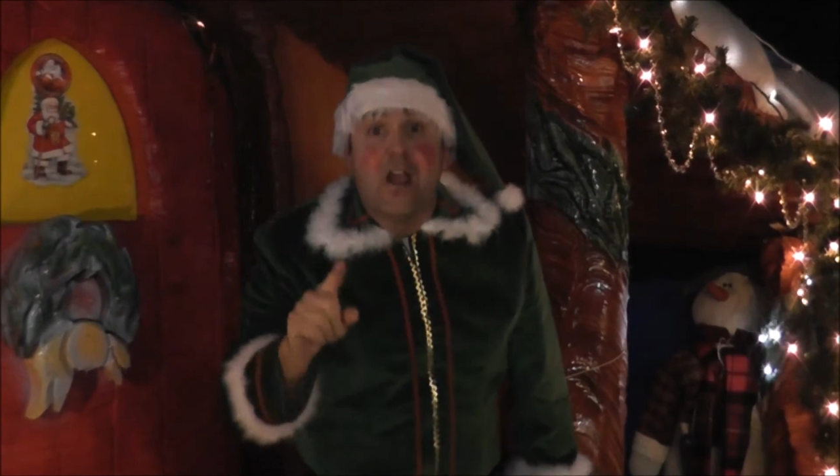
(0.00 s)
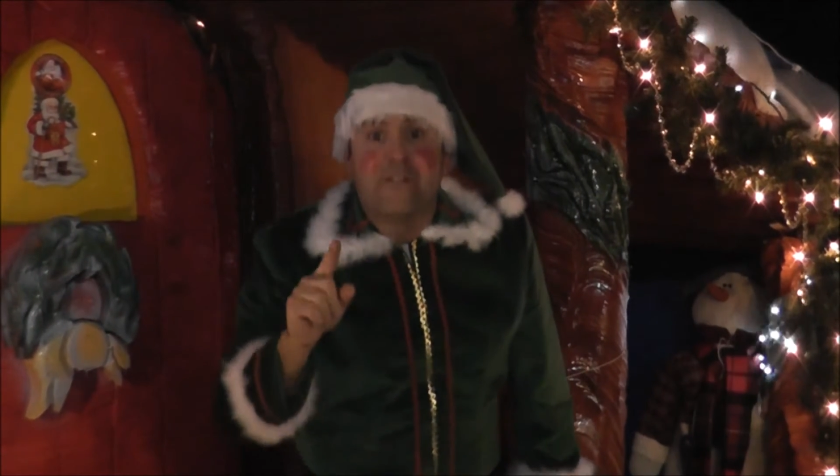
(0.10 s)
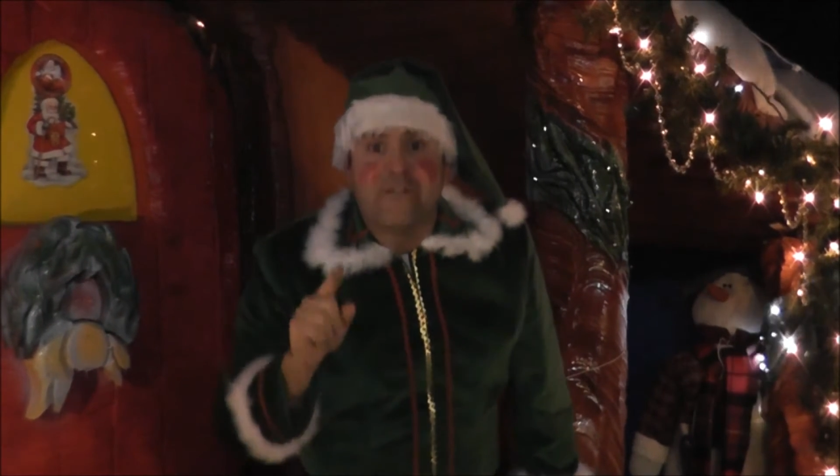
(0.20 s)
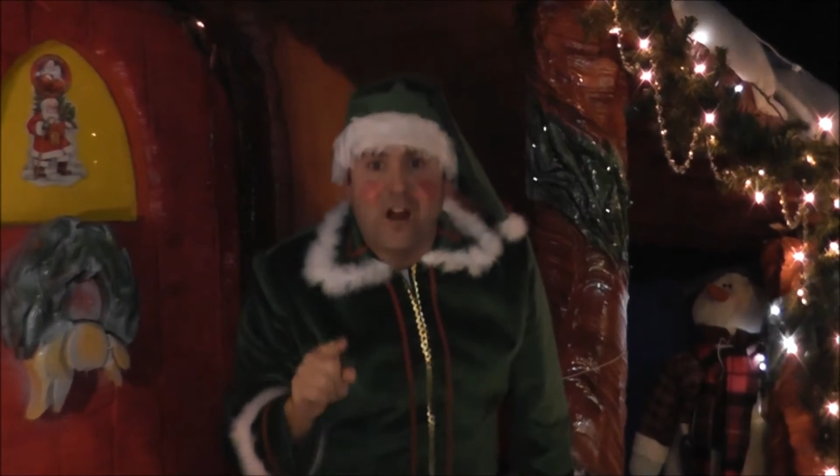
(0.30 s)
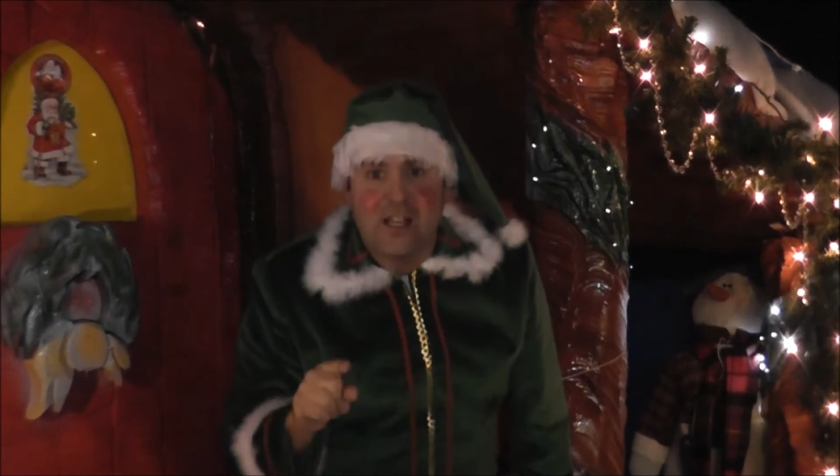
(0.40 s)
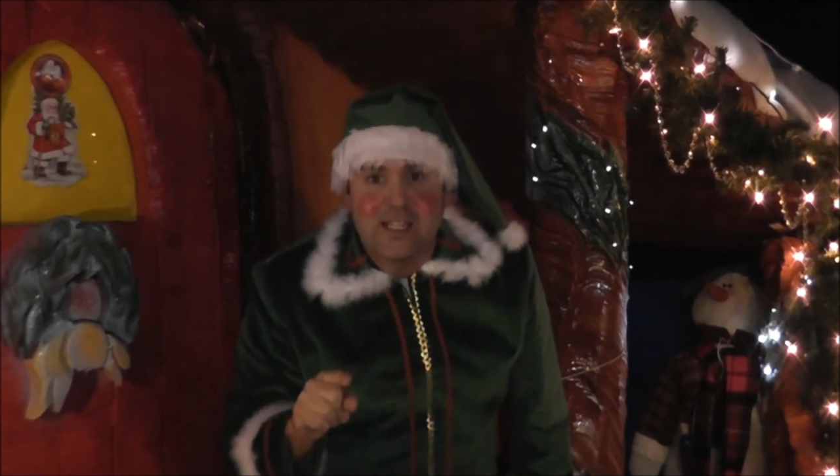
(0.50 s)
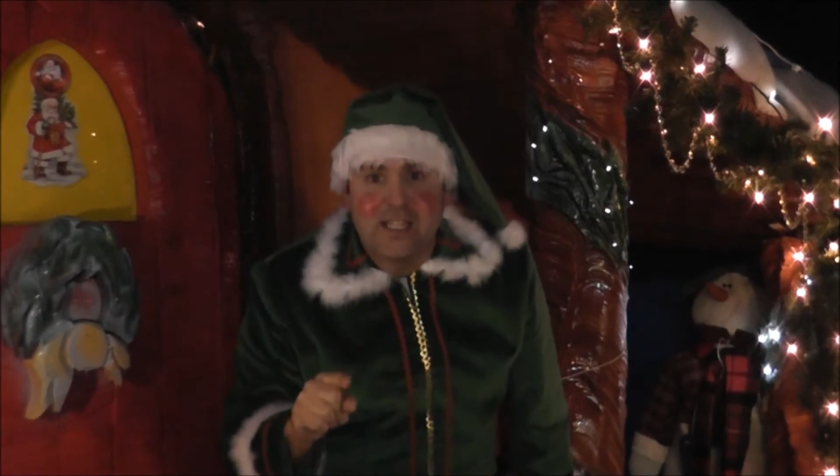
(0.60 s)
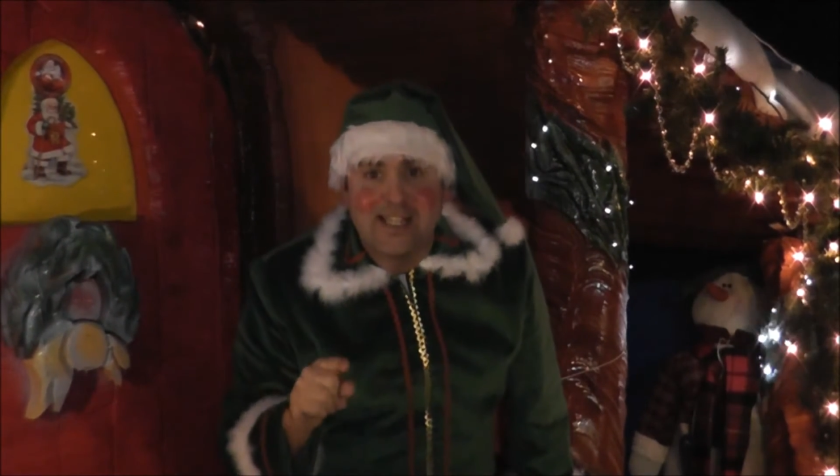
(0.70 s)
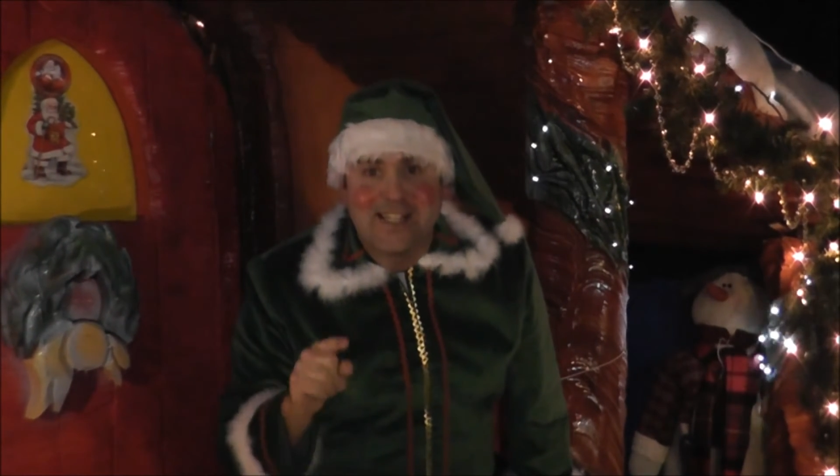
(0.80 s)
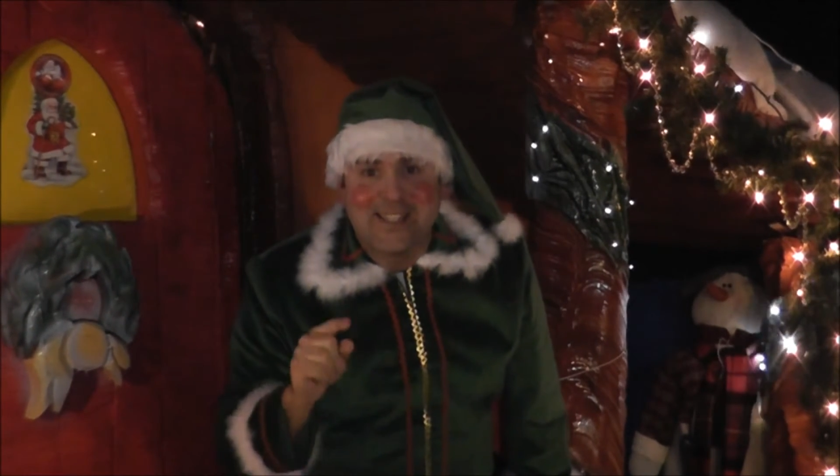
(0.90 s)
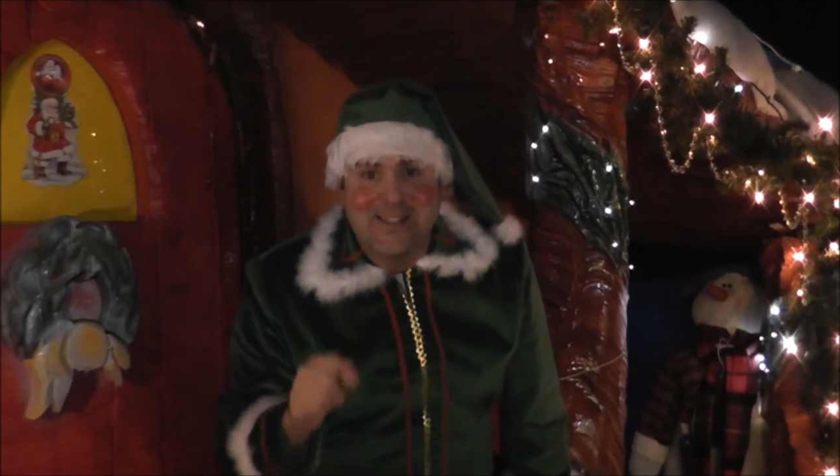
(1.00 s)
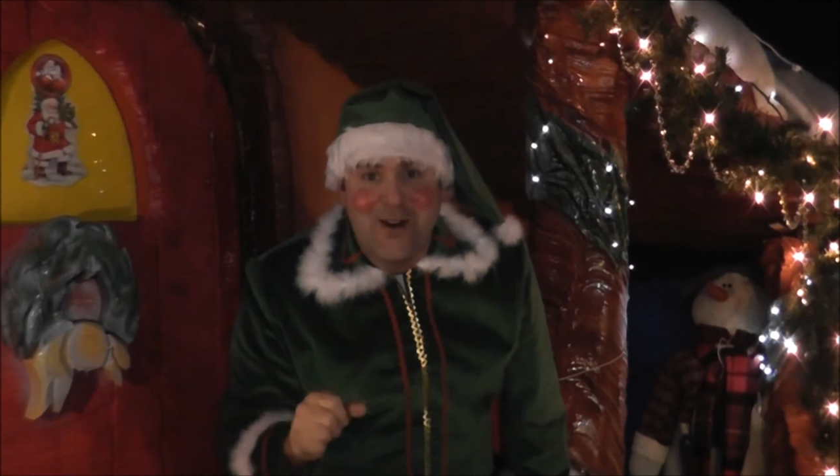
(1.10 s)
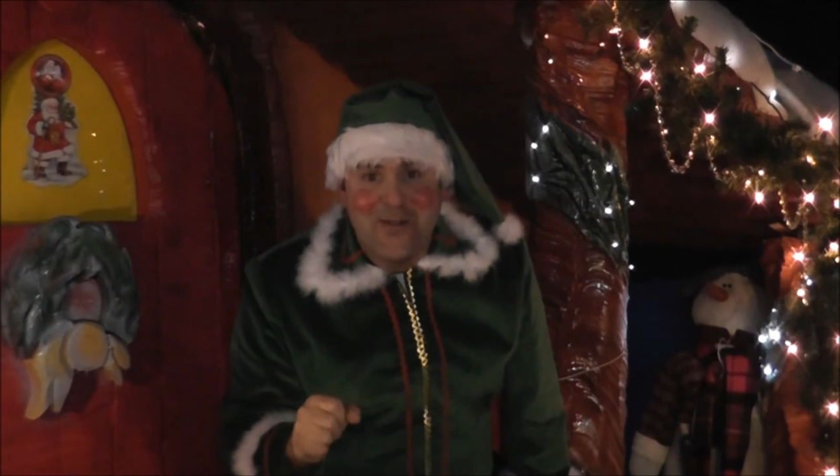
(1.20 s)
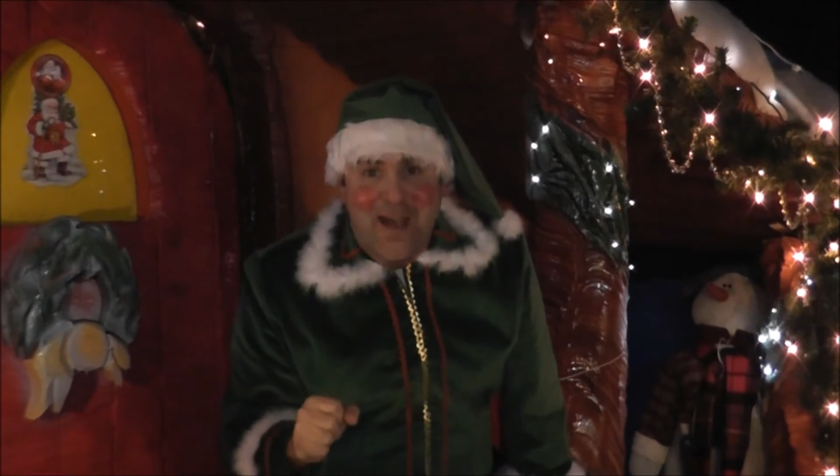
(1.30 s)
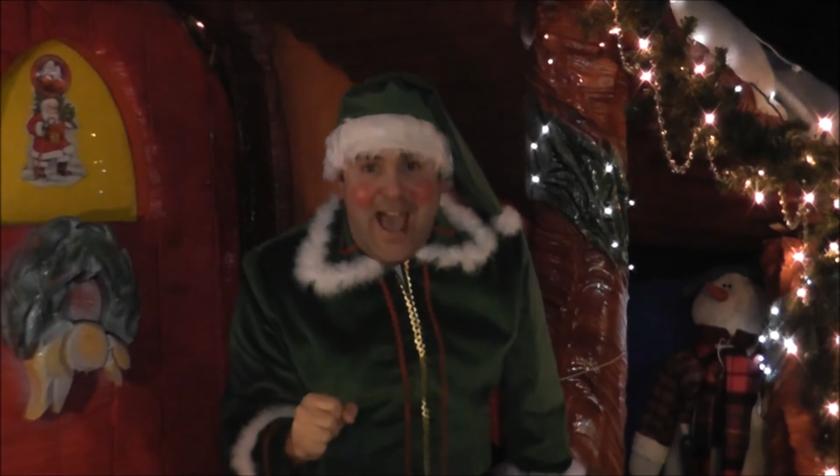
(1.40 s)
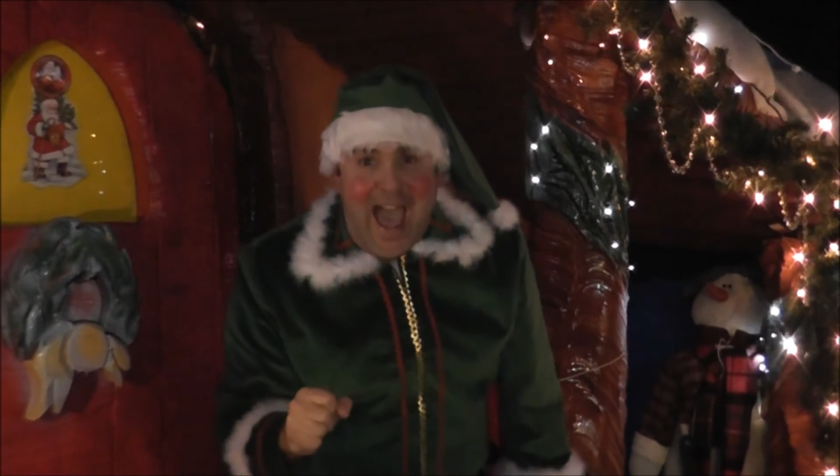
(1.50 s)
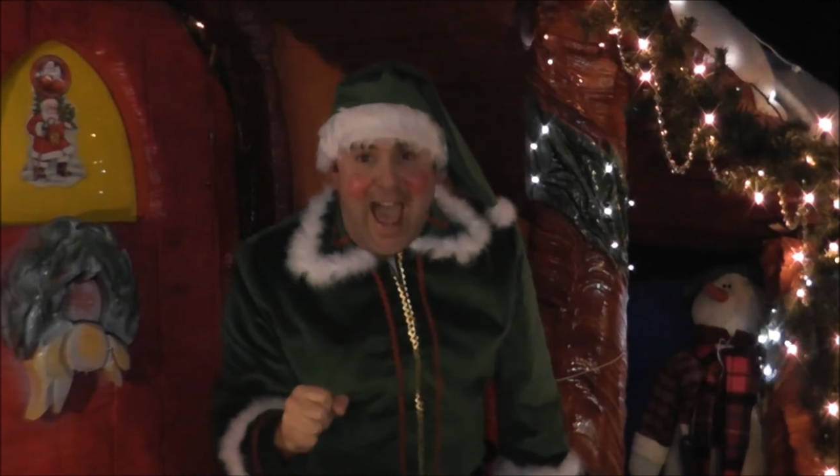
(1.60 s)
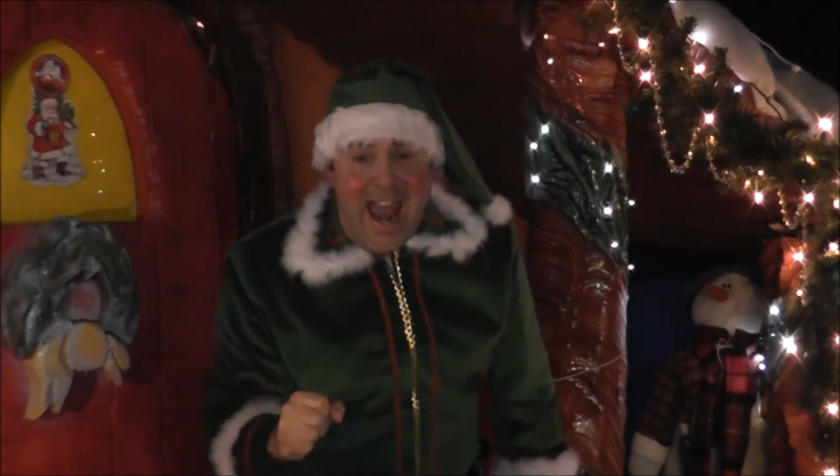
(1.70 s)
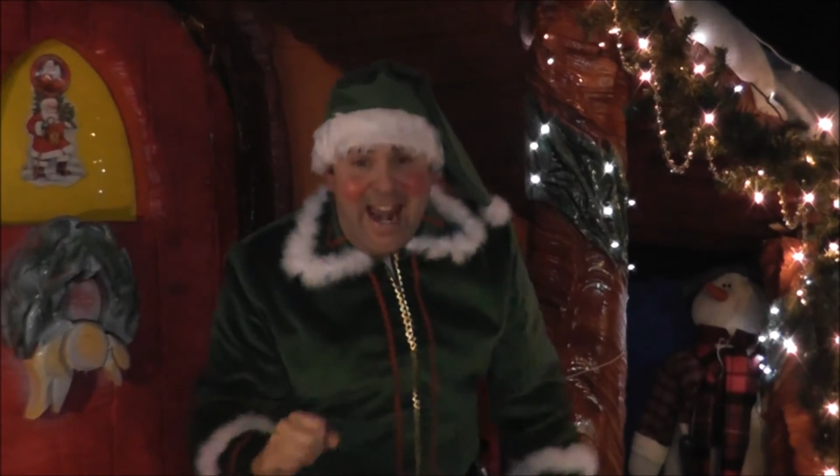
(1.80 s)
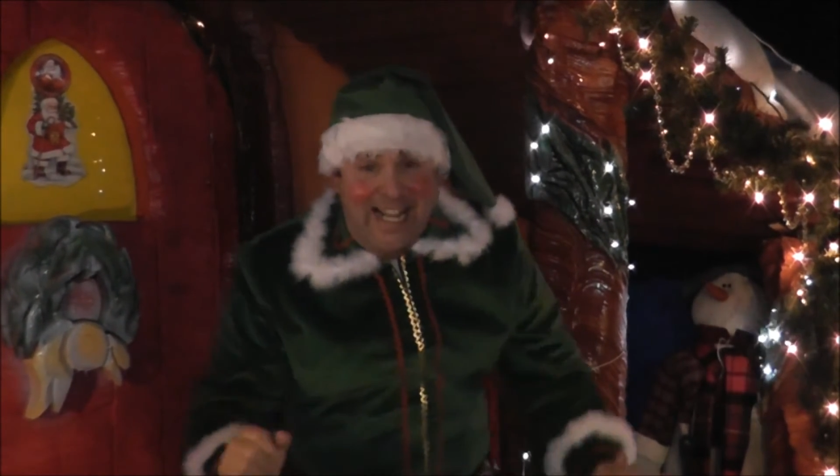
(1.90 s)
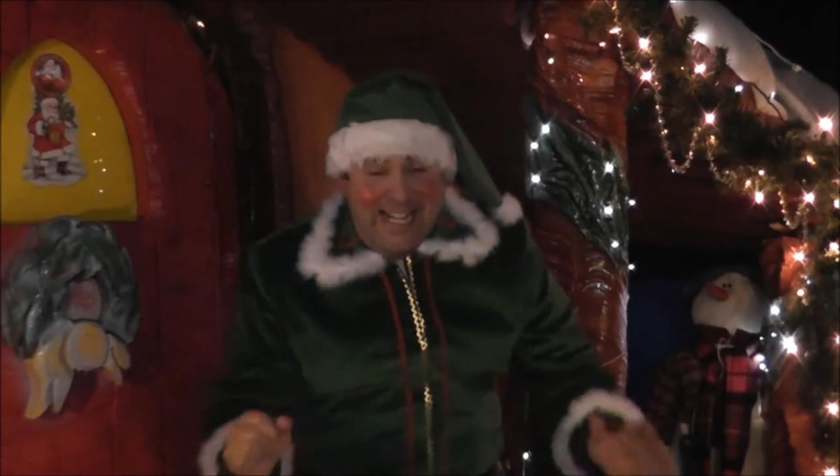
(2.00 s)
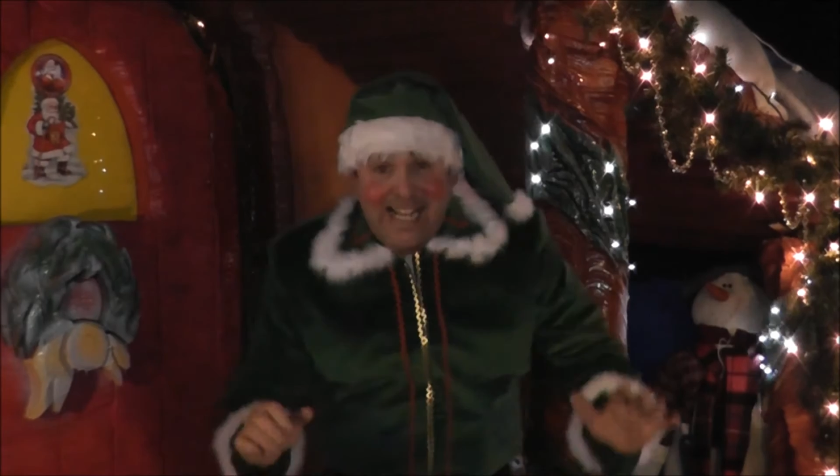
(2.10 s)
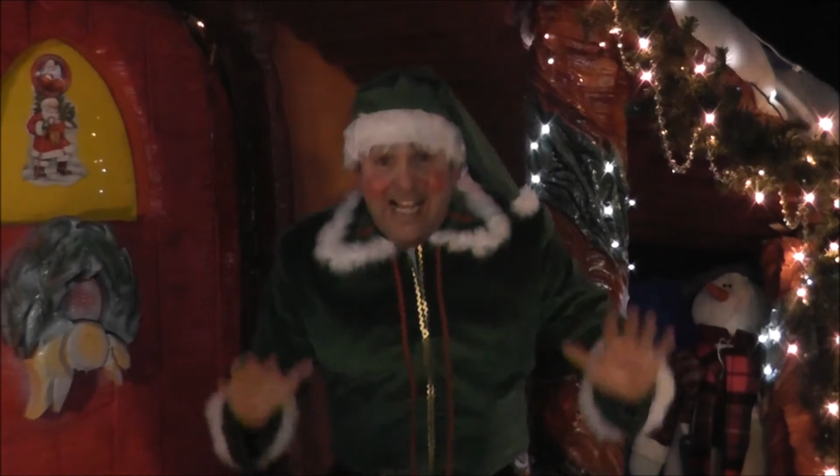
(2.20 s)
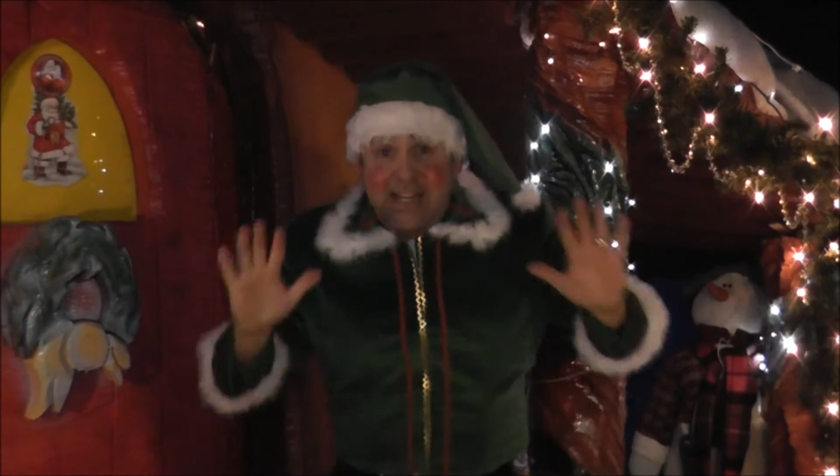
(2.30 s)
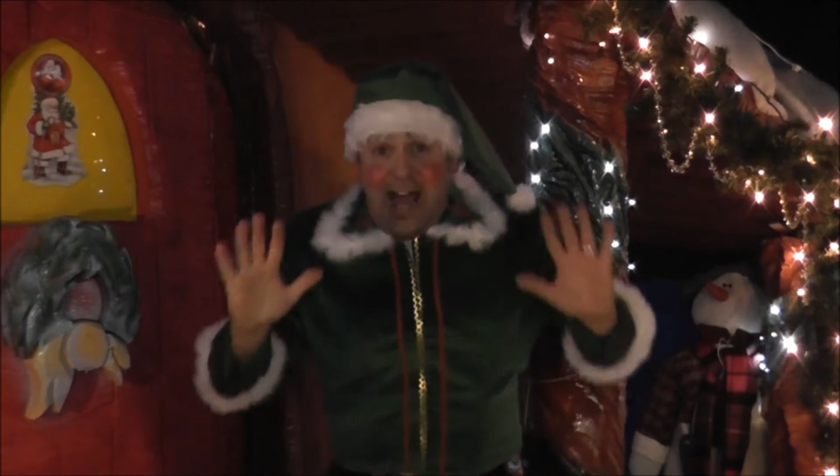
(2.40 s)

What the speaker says: Frosty the Snowman!